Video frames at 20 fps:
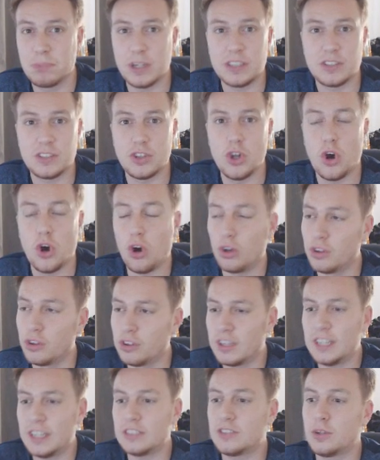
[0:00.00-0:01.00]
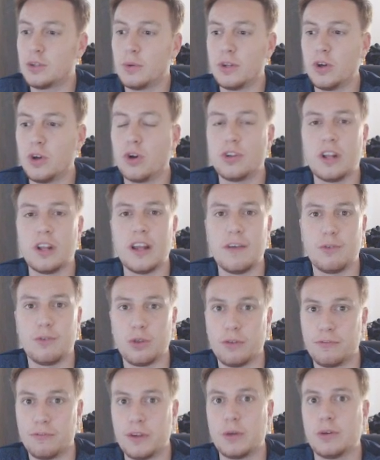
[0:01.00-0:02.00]
But he's not on. These two are not on the level
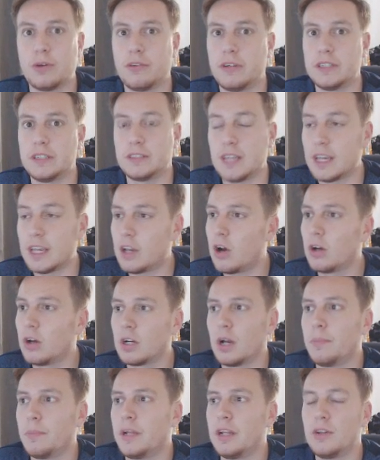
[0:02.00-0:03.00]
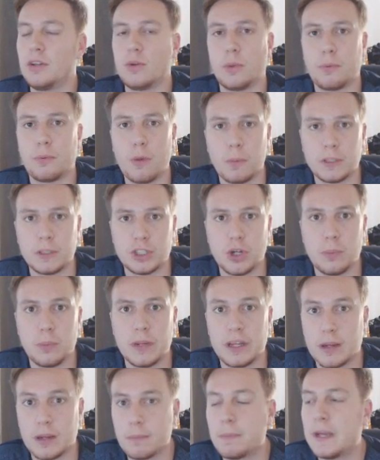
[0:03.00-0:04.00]
that Vilna is. They can't come in and do a proper job
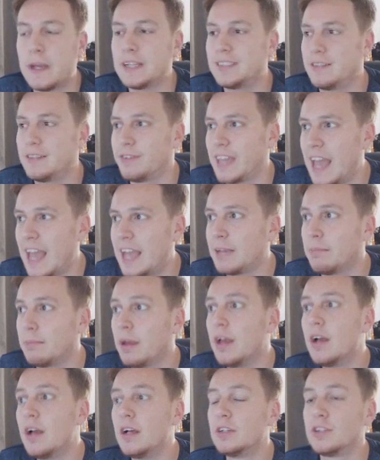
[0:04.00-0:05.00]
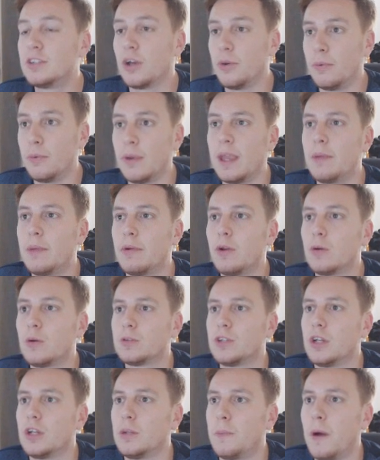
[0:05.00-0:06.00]
in a competitive game. So he will
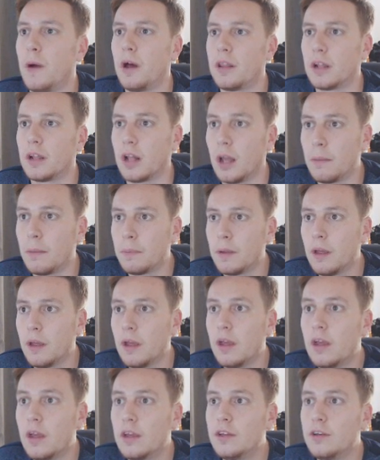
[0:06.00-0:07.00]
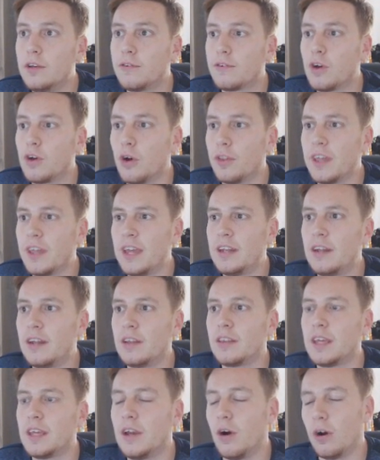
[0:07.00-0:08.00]
also depart the club. You've got then
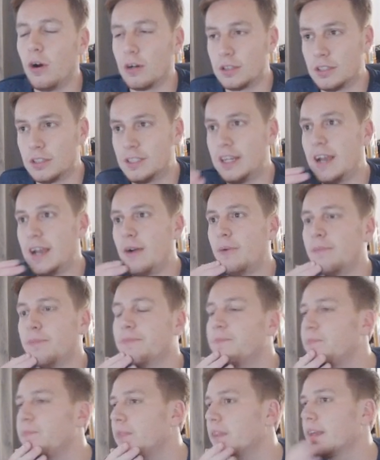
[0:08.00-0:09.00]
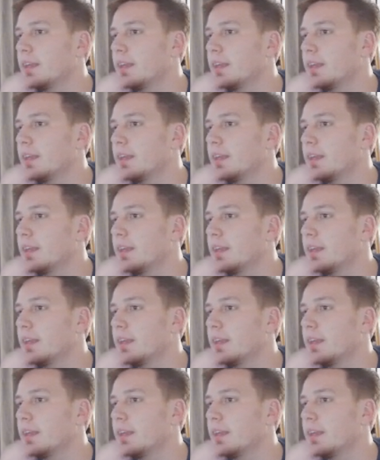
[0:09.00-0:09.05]
the Ox. Now,